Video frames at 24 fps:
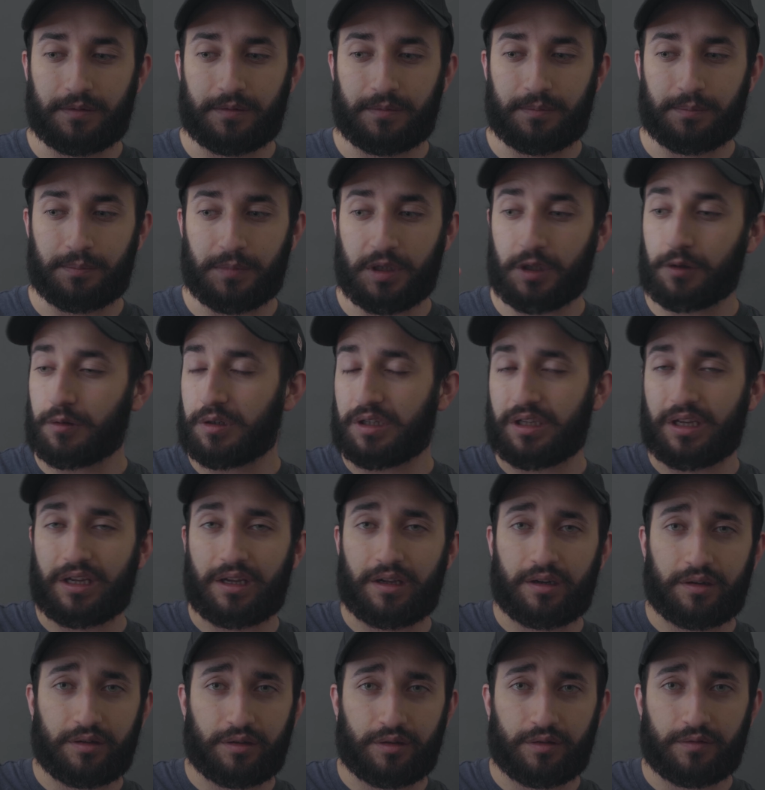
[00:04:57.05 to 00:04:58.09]

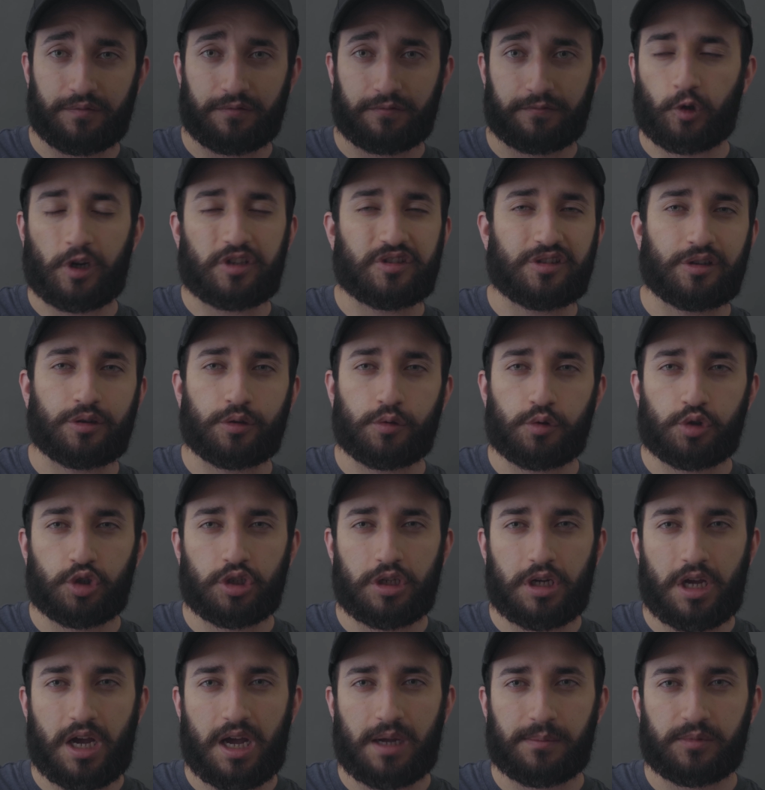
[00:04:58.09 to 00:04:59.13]
myriad of
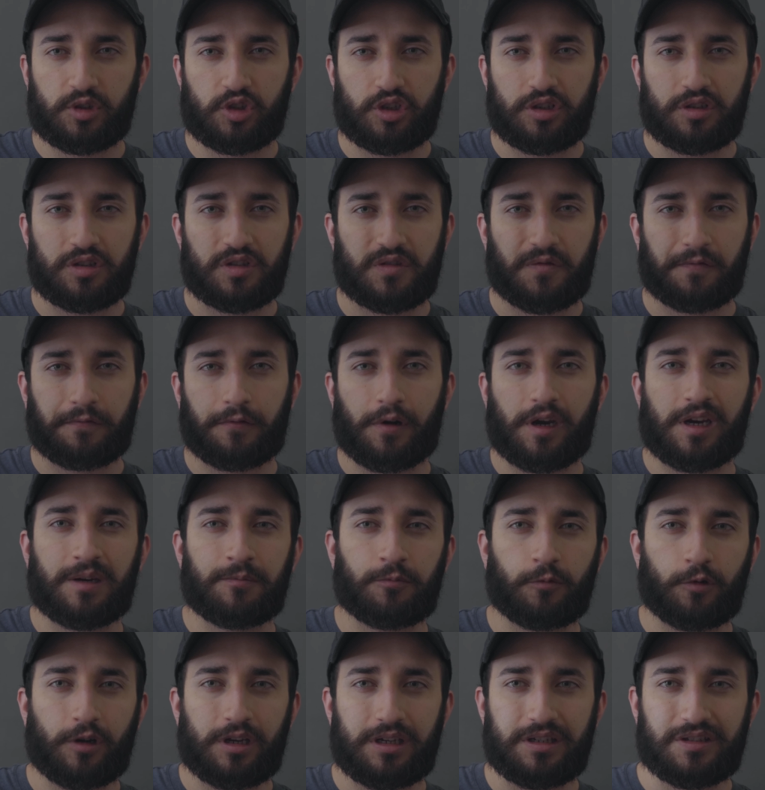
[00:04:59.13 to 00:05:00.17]
resolution options,
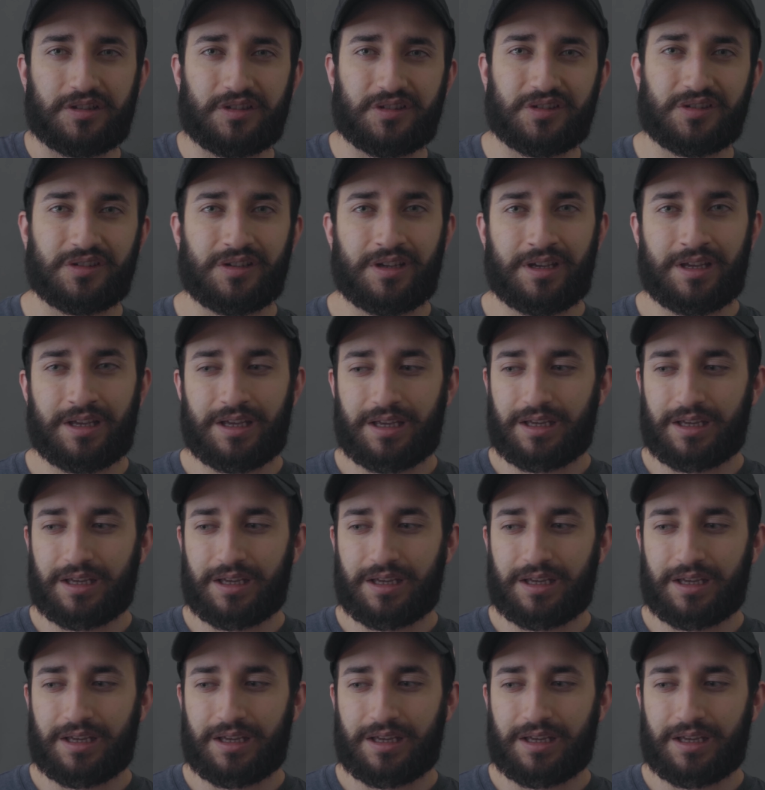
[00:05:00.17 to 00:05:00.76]
frame rates.